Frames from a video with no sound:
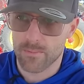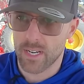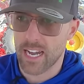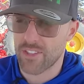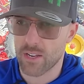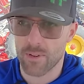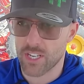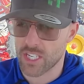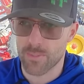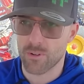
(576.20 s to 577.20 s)
I think we
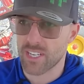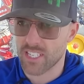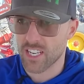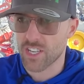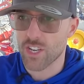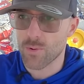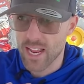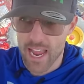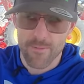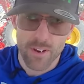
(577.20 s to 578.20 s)
just about discontinued
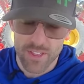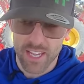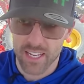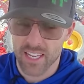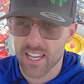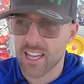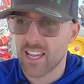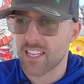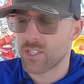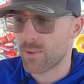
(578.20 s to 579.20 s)

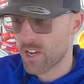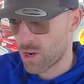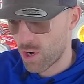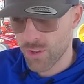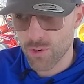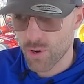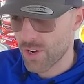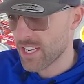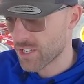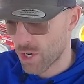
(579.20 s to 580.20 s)
everything. So we got all new
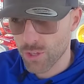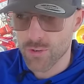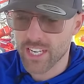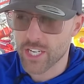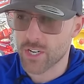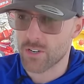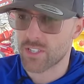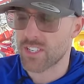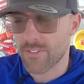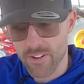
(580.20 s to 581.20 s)
hoodies, all new t-shirts,
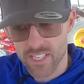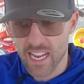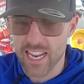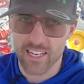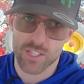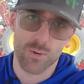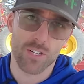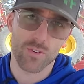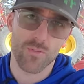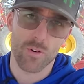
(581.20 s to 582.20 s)
different sayings, so on and
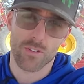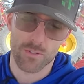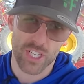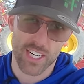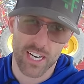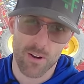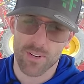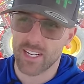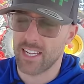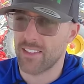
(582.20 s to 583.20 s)
so forth. So check it out.
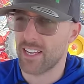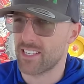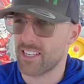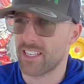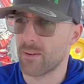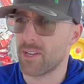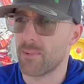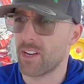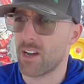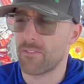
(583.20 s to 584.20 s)
I think it's like
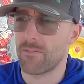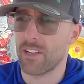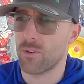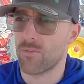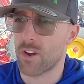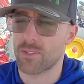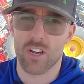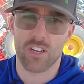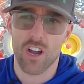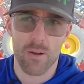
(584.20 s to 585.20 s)

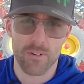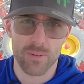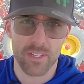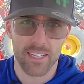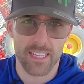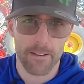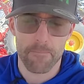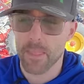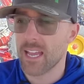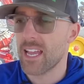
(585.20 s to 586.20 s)
www.faithhopefarms.com or something like that.
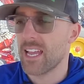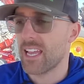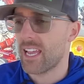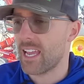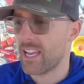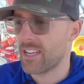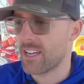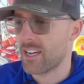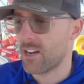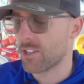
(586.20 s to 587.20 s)
And
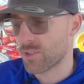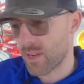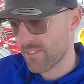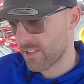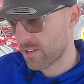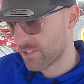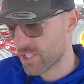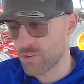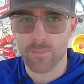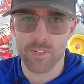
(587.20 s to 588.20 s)
uh, also we have a little
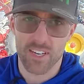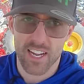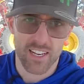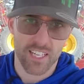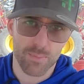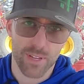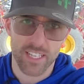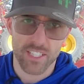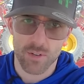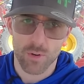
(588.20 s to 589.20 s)
description kind of
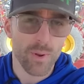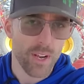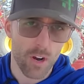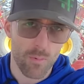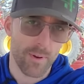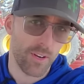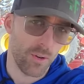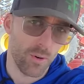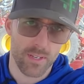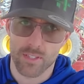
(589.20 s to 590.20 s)
explains, you know, who we are, what we
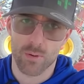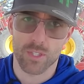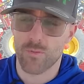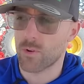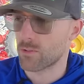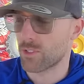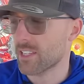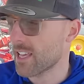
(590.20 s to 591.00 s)
do, and so on and so forth. So check